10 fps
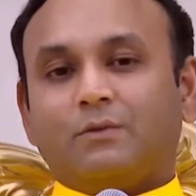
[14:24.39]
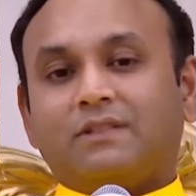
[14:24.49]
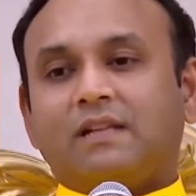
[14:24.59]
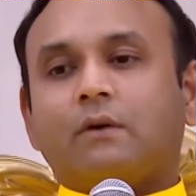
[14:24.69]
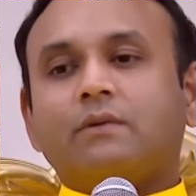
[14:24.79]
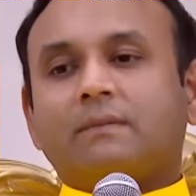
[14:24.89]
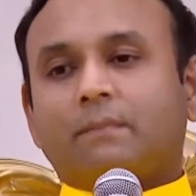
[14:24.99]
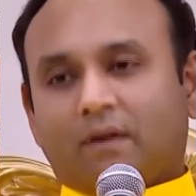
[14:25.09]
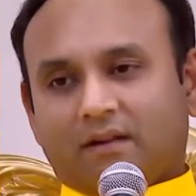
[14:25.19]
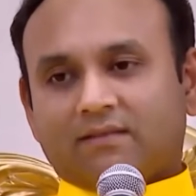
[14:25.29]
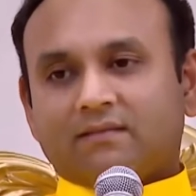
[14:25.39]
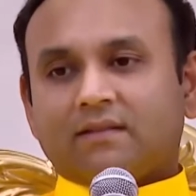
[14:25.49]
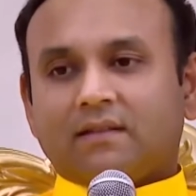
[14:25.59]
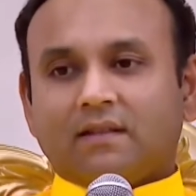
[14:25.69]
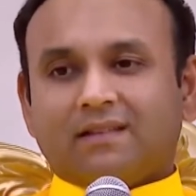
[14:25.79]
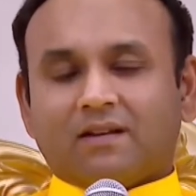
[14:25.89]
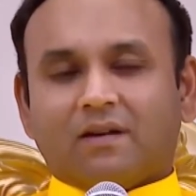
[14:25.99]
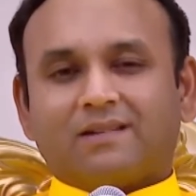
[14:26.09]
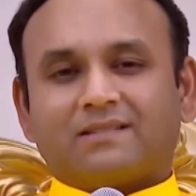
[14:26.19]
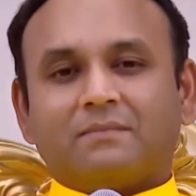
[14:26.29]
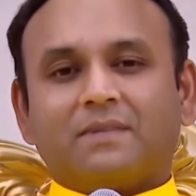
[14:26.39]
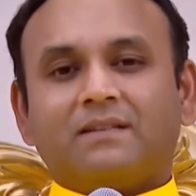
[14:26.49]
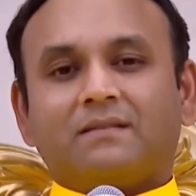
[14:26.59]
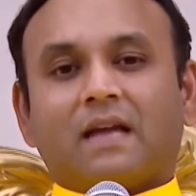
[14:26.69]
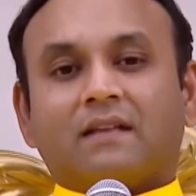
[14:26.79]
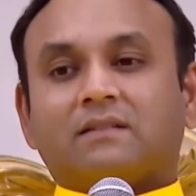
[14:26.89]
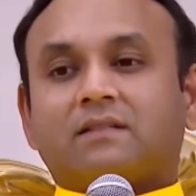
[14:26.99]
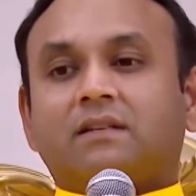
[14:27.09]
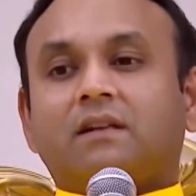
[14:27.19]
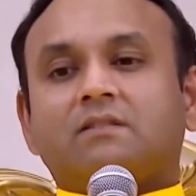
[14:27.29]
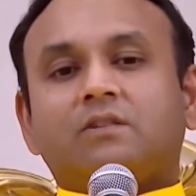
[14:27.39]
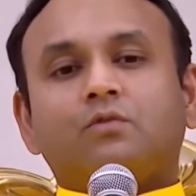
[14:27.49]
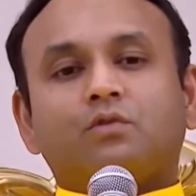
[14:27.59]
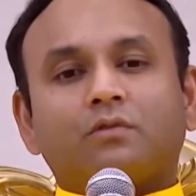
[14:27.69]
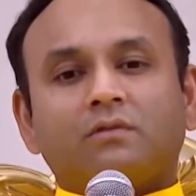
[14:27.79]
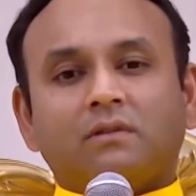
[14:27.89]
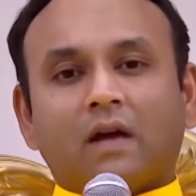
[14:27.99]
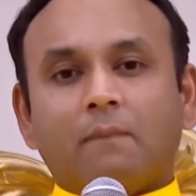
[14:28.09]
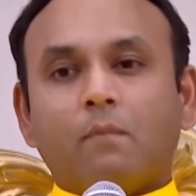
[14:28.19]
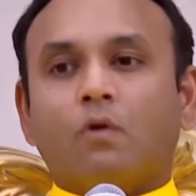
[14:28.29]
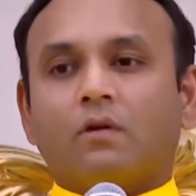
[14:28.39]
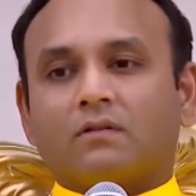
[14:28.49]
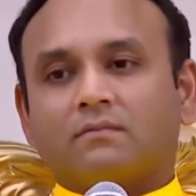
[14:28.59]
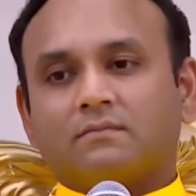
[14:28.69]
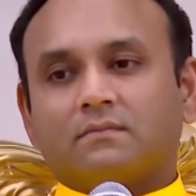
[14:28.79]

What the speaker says: looked down upon, or something as a sannyasi you should abhor.